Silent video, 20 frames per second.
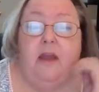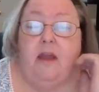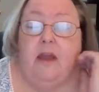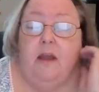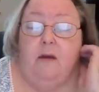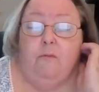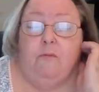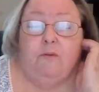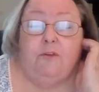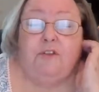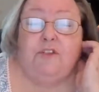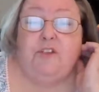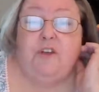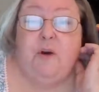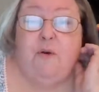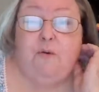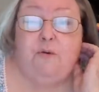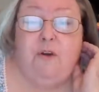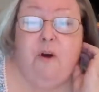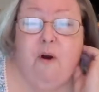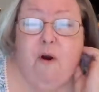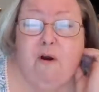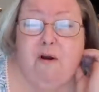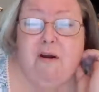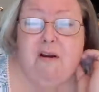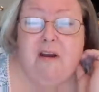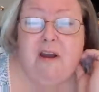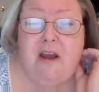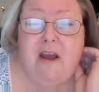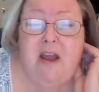It was so
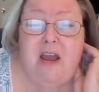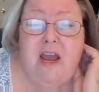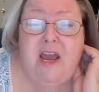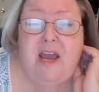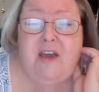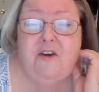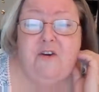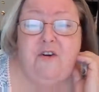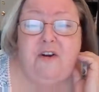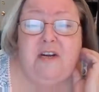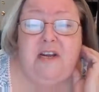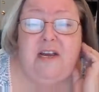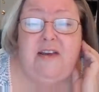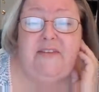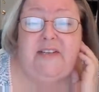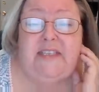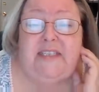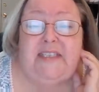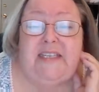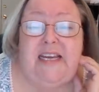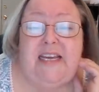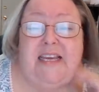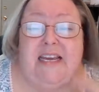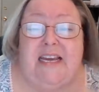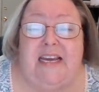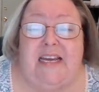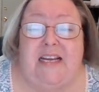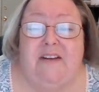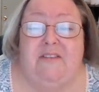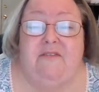dark, he couldn't even see
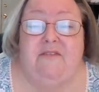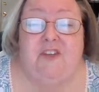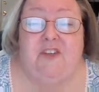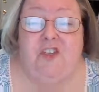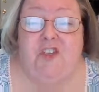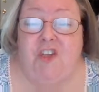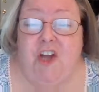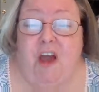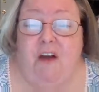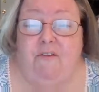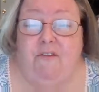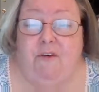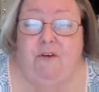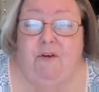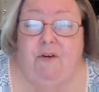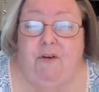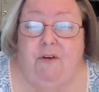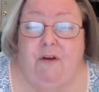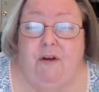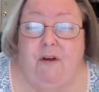the end of his shovel.